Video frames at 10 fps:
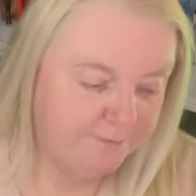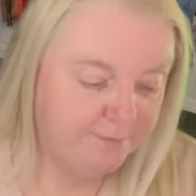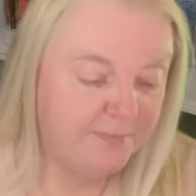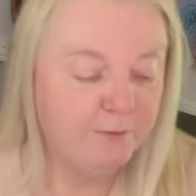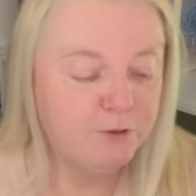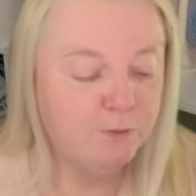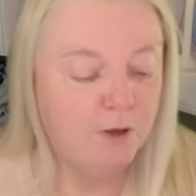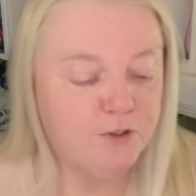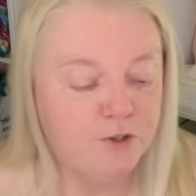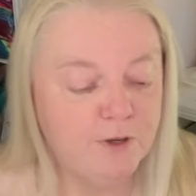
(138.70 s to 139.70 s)
that was what I
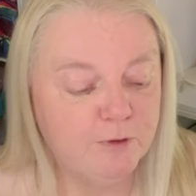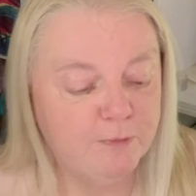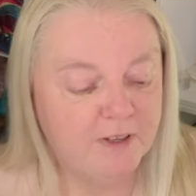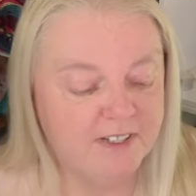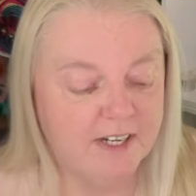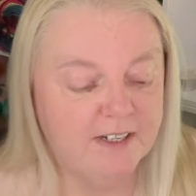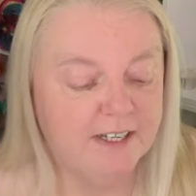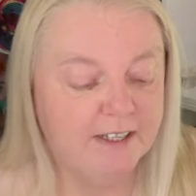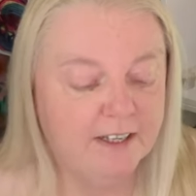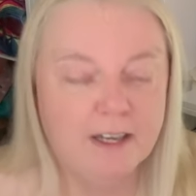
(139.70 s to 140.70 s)
was doing with my
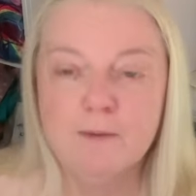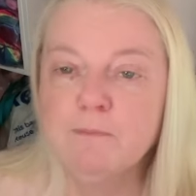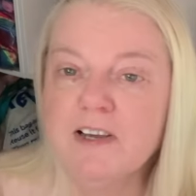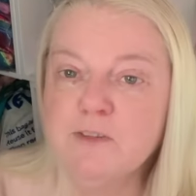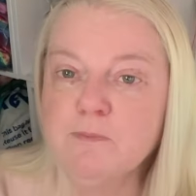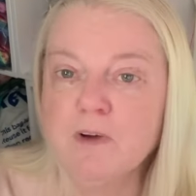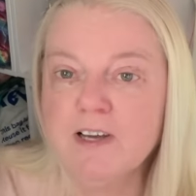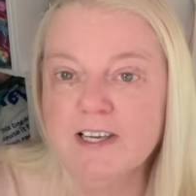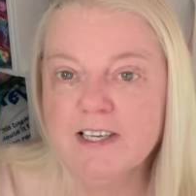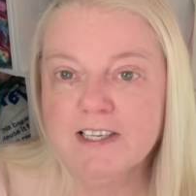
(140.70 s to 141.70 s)
Sunday. Made
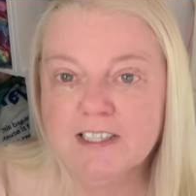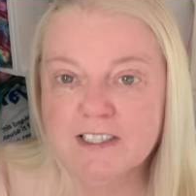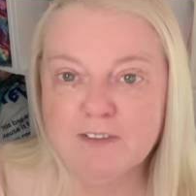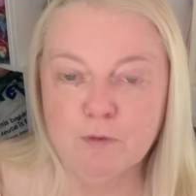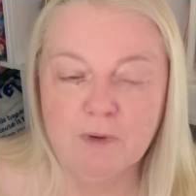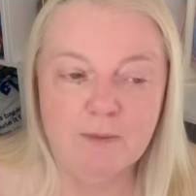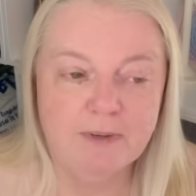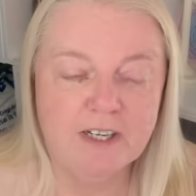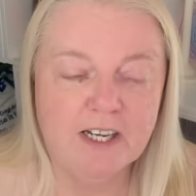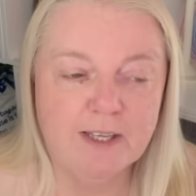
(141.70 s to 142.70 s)
my giveaway a
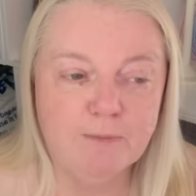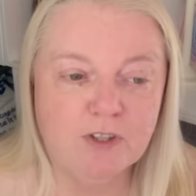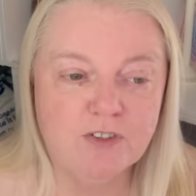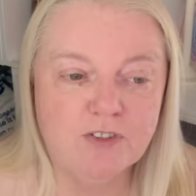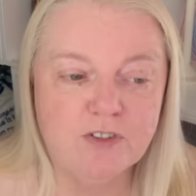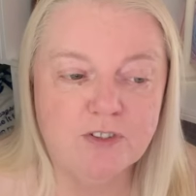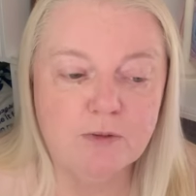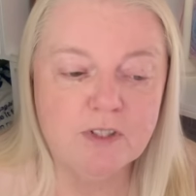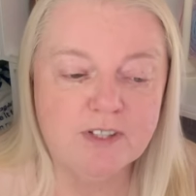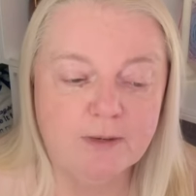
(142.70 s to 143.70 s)
bit late because as soon
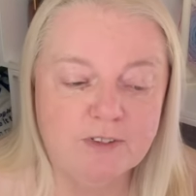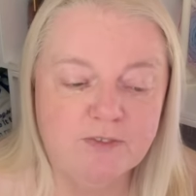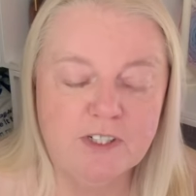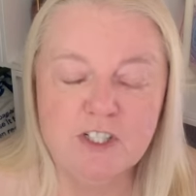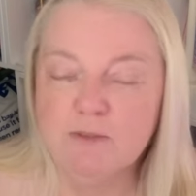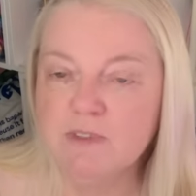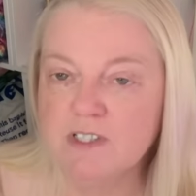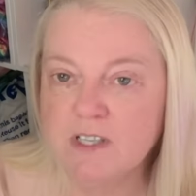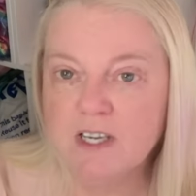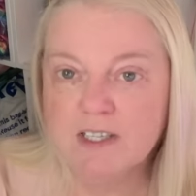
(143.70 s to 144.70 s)
as that was finished, it was
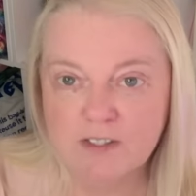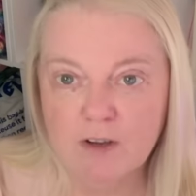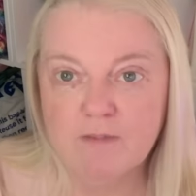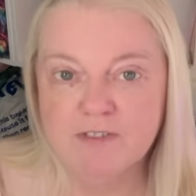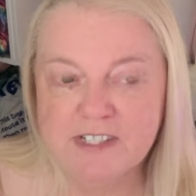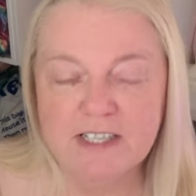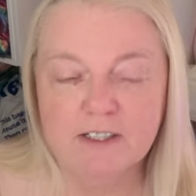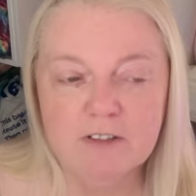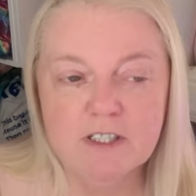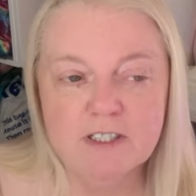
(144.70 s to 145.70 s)
time for
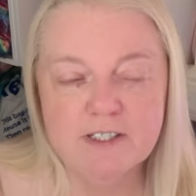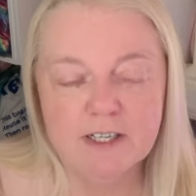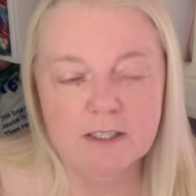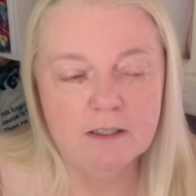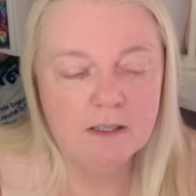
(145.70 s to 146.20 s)
dinner. And uh,